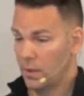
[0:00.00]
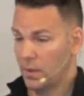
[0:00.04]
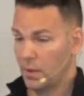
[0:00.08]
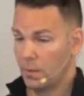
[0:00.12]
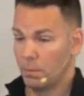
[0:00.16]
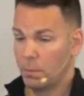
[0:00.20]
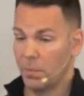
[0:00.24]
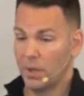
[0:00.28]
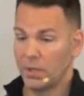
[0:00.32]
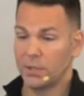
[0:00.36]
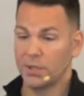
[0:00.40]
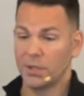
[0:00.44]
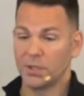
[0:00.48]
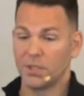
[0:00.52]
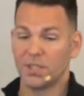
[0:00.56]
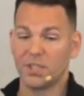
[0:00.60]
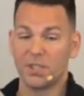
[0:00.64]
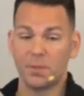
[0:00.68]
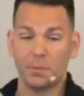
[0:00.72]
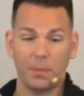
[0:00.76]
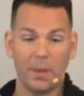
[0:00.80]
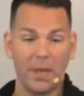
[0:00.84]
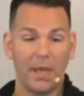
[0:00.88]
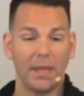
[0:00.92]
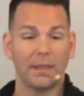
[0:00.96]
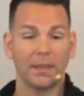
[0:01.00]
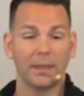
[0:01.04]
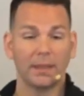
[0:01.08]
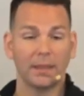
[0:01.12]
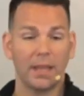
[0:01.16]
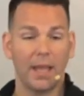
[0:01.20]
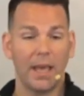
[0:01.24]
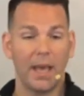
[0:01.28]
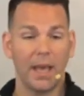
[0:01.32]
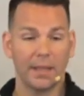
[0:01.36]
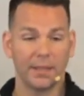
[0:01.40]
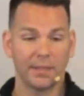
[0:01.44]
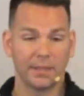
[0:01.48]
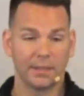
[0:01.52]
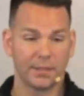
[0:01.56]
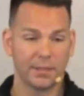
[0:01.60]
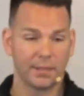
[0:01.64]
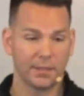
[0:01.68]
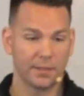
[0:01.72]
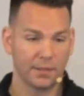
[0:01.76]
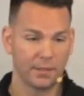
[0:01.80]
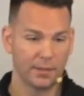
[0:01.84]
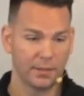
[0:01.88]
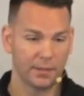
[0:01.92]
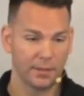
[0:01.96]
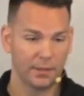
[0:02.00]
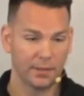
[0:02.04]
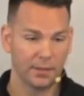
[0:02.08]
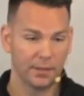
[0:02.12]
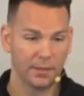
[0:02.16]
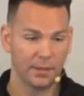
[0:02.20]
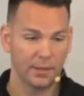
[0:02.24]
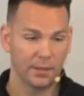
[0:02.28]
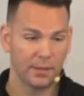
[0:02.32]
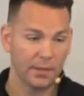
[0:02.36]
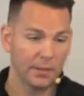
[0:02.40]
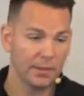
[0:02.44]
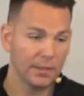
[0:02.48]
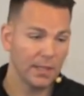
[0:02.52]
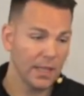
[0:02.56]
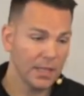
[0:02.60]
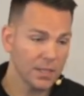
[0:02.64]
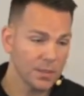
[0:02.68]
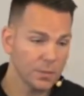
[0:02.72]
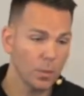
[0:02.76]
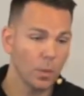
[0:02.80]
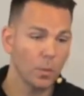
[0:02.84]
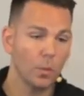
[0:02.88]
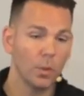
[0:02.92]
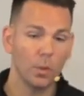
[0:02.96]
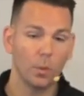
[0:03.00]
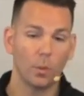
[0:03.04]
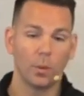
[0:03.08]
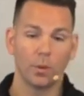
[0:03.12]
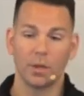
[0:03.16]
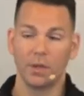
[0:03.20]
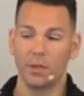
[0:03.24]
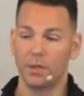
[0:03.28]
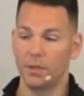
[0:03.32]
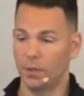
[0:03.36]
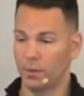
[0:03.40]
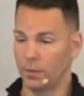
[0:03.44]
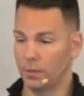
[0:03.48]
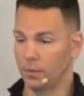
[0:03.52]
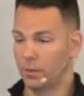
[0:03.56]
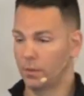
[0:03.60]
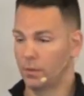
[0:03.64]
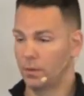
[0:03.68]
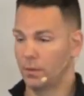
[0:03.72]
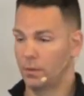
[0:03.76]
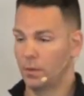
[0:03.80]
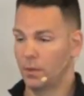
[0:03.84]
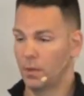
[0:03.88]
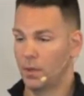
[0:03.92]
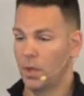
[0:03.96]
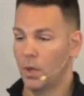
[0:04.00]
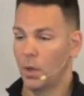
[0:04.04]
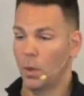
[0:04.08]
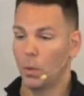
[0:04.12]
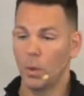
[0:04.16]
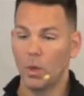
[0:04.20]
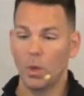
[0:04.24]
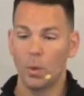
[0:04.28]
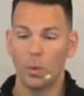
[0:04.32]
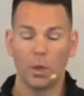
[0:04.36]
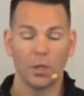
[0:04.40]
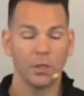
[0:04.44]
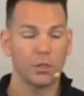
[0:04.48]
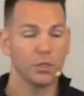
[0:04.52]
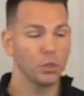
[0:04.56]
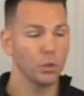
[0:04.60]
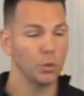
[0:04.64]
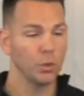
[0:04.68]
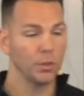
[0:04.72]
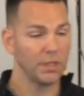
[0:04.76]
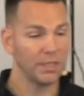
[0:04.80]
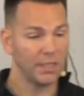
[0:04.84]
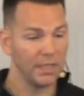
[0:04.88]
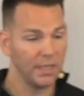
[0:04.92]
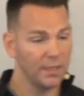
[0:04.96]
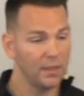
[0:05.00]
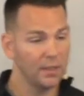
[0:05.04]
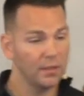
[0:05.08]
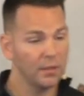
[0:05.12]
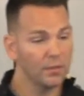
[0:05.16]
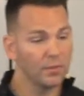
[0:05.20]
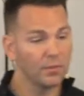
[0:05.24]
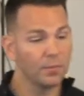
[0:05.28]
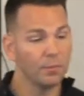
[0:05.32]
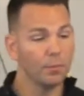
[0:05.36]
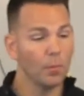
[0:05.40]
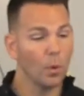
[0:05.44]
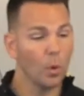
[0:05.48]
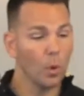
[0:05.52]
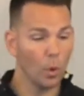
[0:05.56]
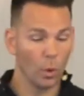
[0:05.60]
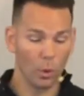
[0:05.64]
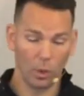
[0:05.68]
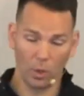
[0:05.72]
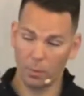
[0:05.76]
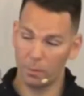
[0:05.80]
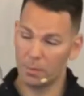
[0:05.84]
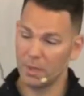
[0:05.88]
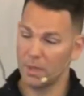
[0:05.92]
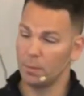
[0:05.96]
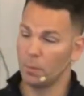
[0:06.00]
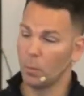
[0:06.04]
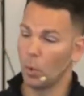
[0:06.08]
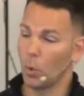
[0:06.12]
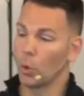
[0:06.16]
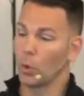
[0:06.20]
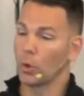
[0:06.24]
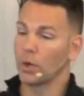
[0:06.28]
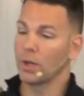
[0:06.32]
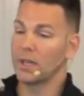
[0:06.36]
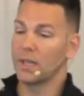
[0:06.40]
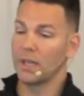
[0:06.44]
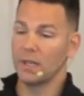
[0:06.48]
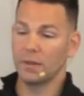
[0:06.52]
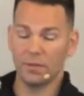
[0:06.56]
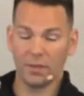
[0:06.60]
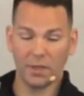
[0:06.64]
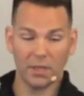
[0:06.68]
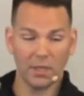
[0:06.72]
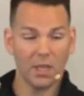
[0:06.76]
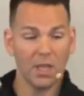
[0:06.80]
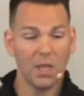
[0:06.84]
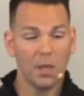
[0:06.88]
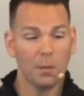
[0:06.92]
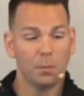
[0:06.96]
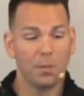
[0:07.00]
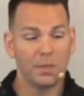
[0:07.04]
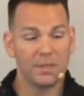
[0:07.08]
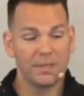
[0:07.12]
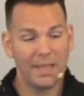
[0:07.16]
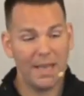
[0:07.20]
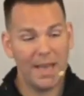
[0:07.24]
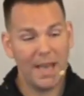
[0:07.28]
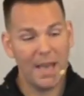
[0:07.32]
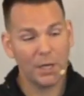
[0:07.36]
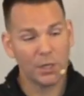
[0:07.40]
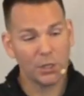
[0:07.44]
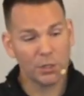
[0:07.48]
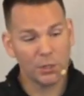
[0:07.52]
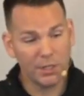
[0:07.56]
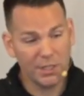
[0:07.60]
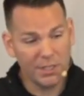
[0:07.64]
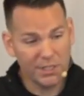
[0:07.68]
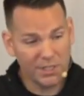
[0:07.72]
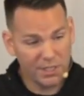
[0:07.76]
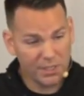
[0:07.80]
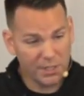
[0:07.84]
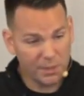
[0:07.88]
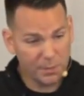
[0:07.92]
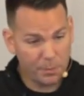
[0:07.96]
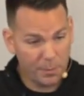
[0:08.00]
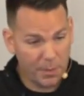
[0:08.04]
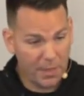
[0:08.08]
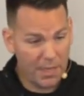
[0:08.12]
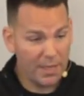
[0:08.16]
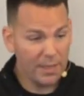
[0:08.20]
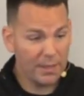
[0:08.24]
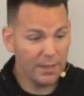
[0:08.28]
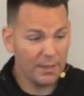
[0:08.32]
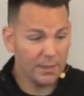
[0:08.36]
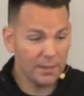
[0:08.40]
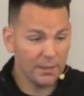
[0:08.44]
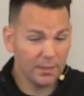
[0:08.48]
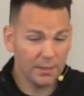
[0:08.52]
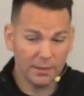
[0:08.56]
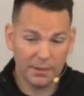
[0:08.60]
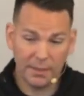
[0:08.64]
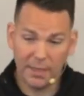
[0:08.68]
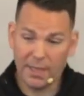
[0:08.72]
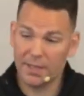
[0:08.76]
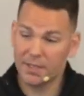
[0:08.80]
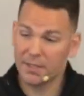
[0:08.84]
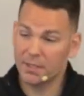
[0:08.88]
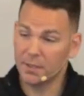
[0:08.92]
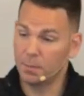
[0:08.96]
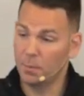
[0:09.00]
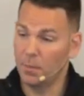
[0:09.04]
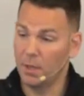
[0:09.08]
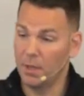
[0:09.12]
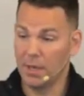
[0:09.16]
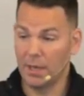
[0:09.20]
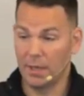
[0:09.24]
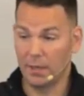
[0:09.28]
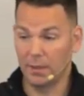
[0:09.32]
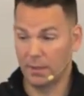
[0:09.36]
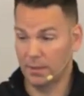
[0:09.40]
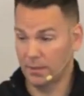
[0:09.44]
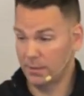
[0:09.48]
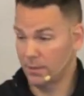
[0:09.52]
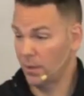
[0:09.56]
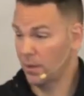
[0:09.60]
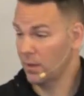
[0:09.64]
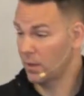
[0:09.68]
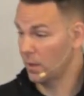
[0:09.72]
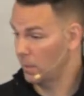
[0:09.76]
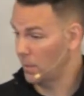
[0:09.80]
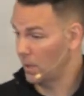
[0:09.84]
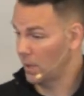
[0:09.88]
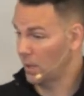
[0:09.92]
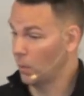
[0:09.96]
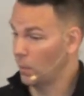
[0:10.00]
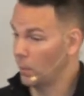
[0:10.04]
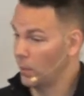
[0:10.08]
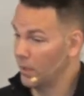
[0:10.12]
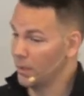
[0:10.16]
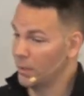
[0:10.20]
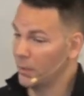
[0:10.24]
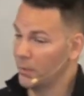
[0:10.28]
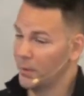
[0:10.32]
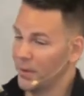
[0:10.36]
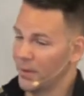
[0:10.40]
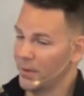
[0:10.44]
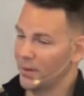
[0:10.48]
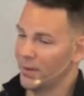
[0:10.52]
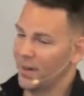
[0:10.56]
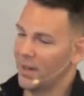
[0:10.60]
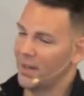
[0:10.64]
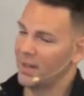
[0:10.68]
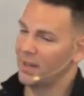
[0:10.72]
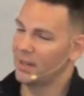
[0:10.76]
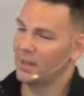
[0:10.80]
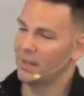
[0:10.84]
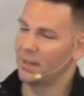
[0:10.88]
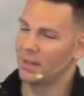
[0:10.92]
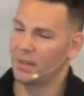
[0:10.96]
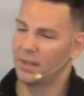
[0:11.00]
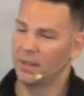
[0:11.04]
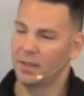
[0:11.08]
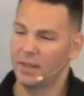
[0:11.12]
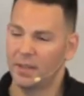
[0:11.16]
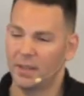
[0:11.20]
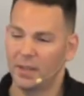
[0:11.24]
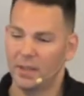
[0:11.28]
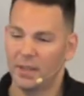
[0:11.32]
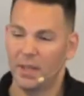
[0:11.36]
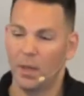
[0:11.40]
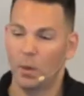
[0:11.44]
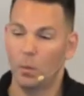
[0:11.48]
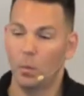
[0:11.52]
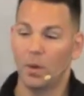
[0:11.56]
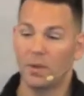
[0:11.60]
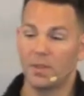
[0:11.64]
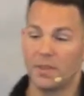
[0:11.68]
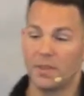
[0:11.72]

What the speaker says: but to spend less. And that's what we want to do. We want to give more, be more giving, but to actually spend less money. Talk about a win-win, right? And what